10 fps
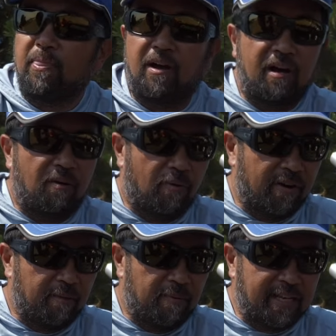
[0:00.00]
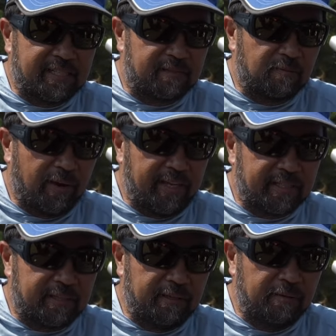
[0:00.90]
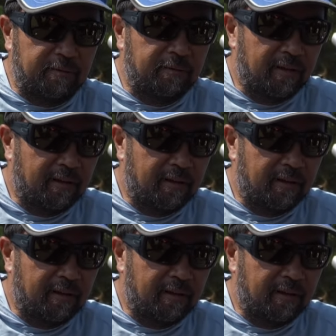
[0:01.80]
One of the best ways to